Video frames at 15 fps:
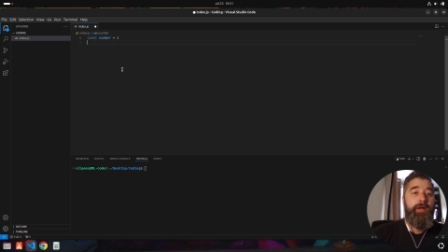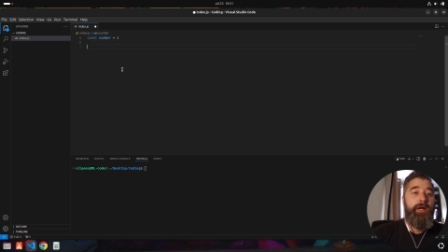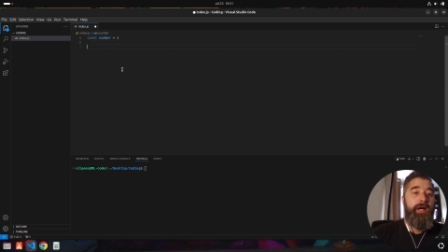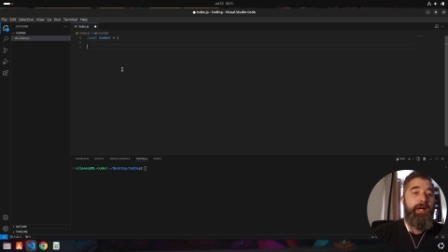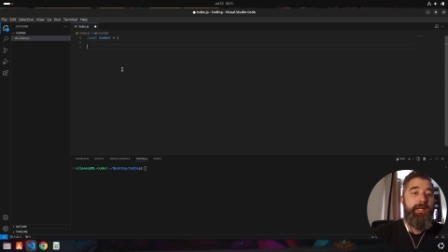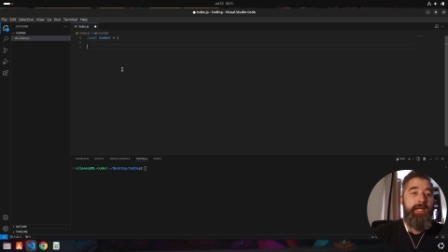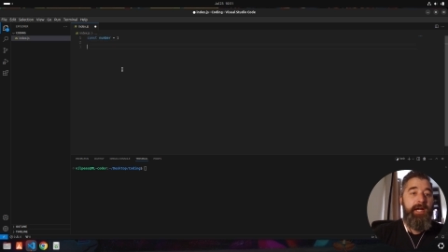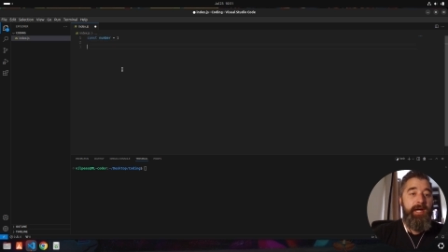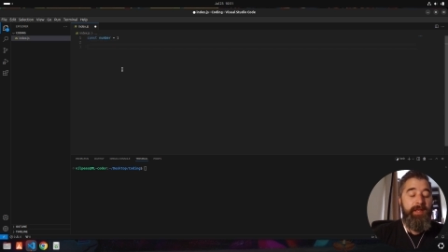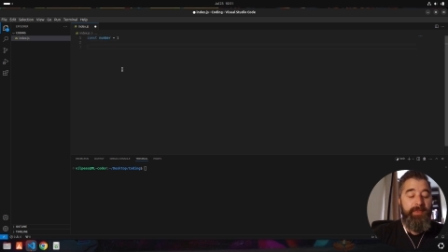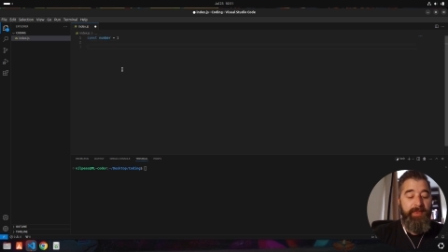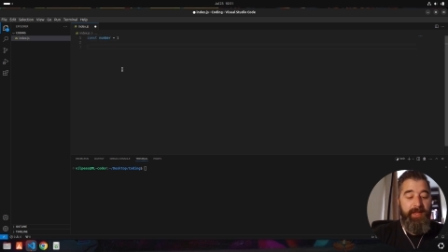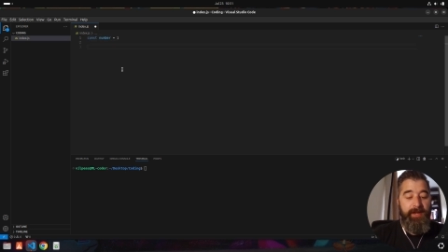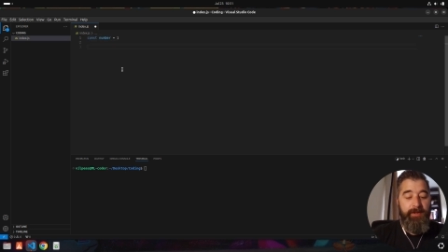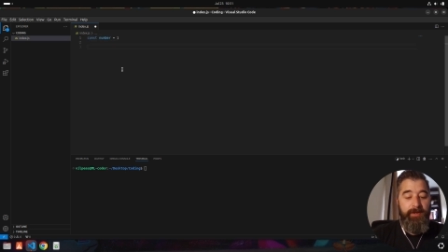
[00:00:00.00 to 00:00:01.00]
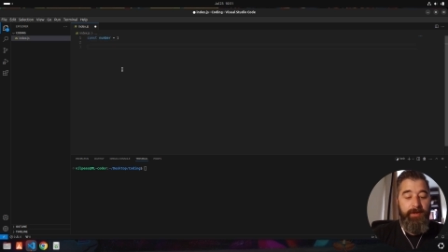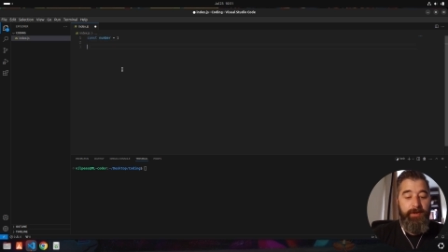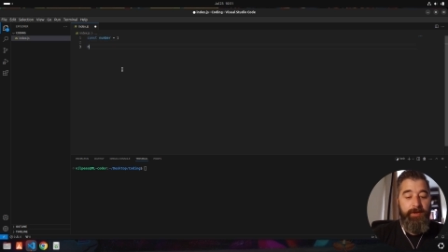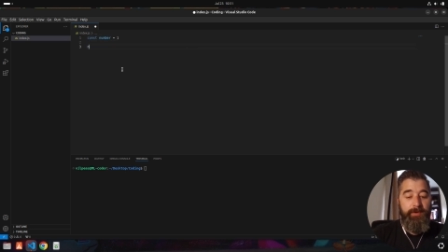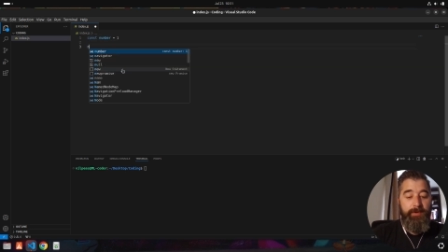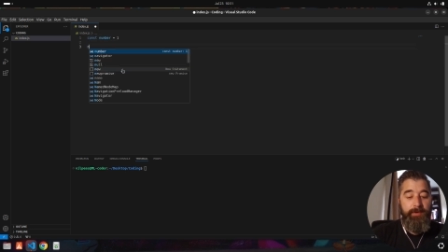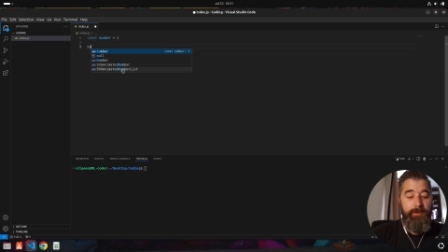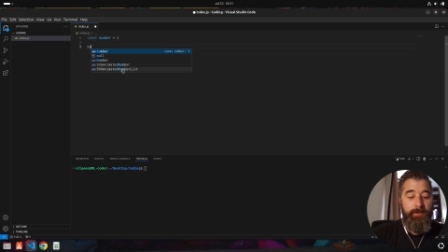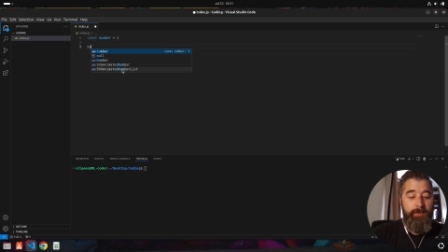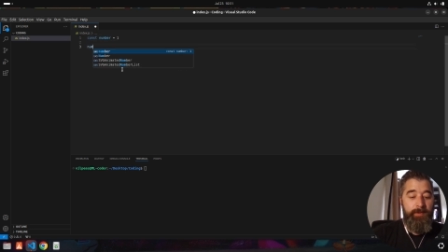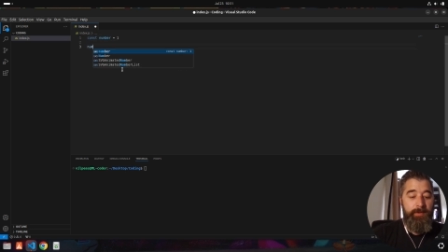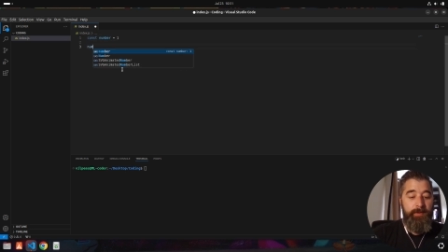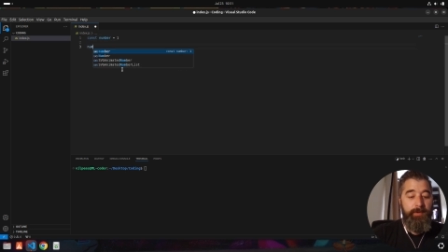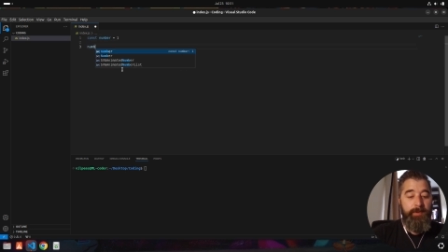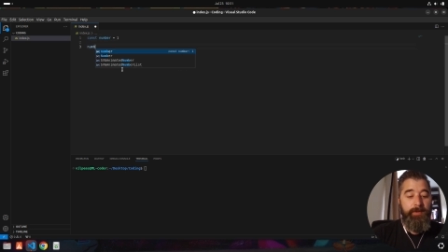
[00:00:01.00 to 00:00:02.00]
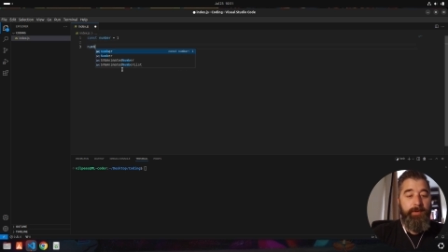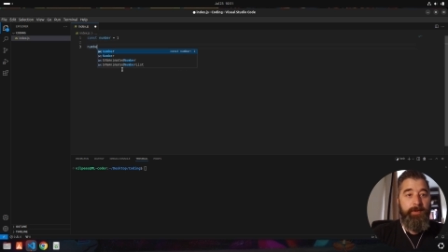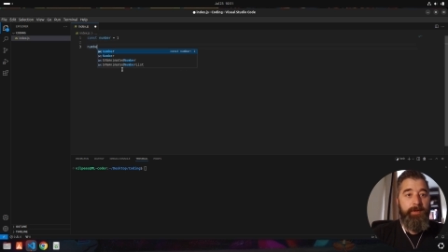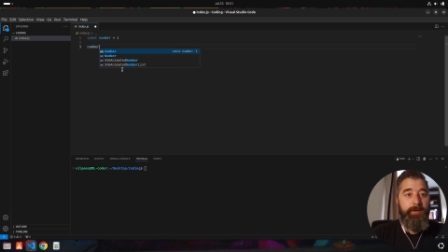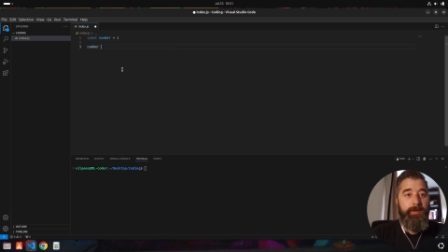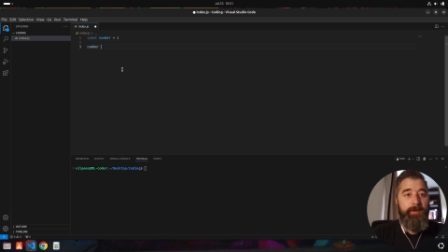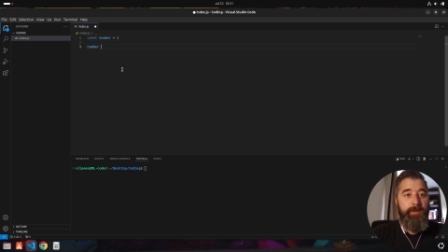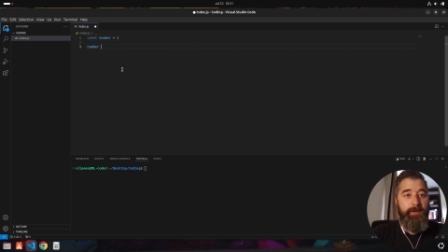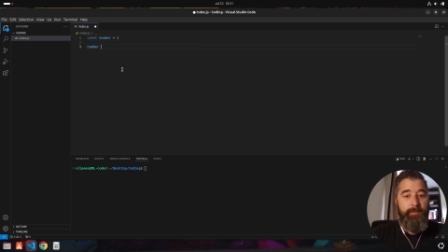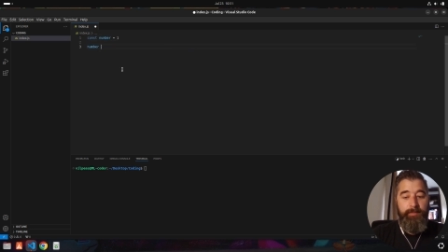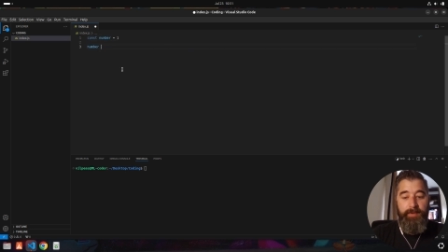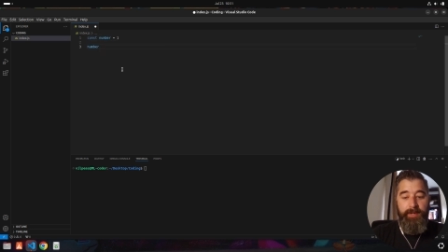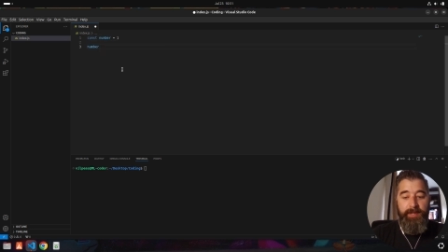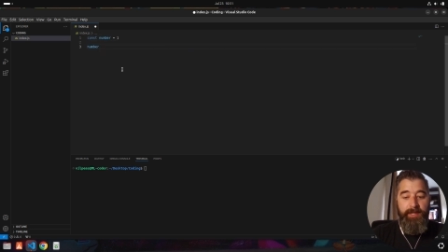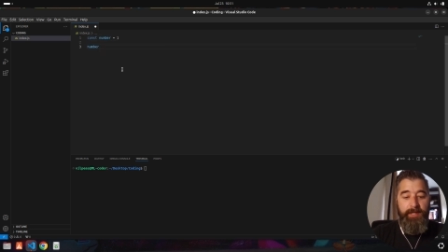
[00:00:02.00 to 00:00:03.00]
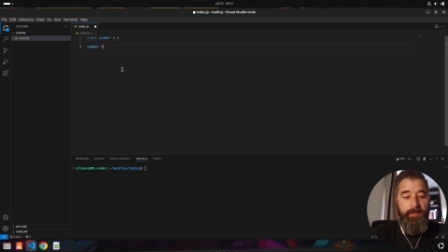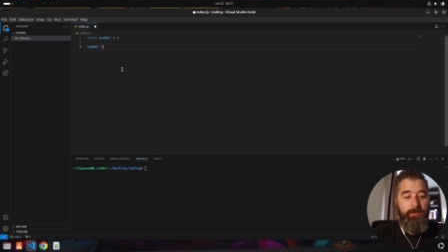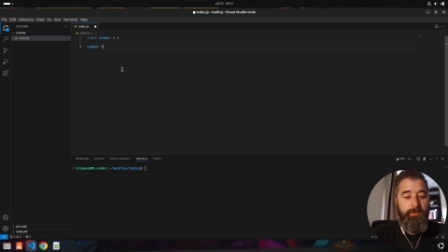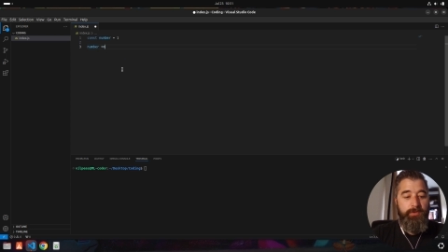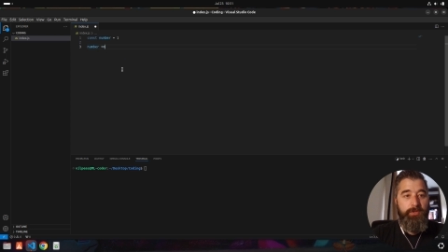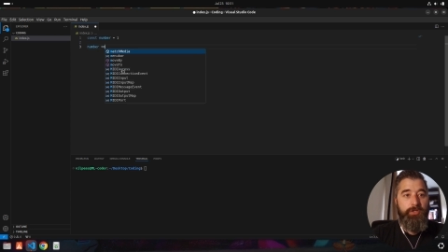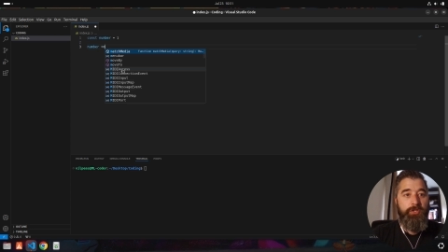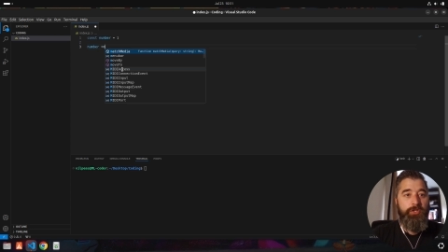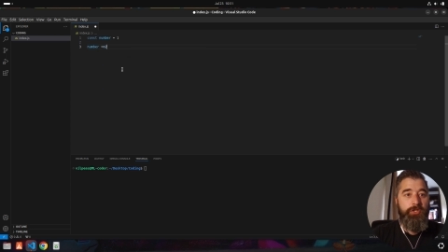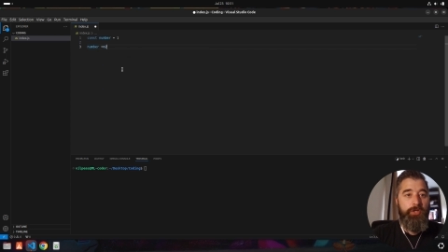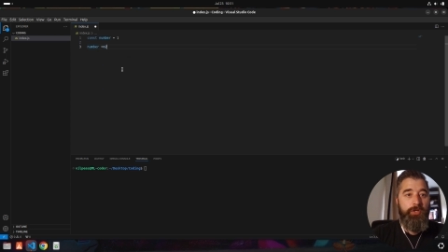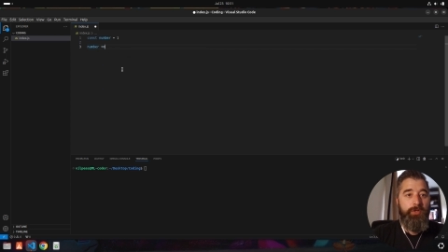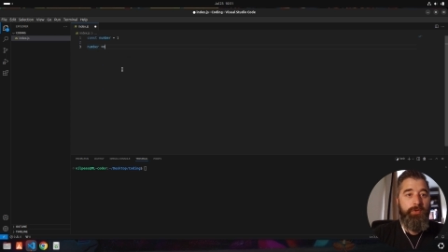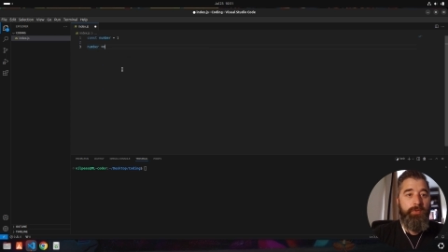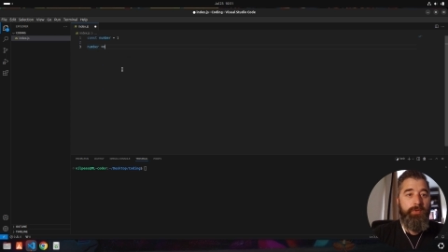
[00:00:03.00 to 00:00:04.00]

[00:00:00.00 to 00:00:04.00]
I can't then go number equals 2,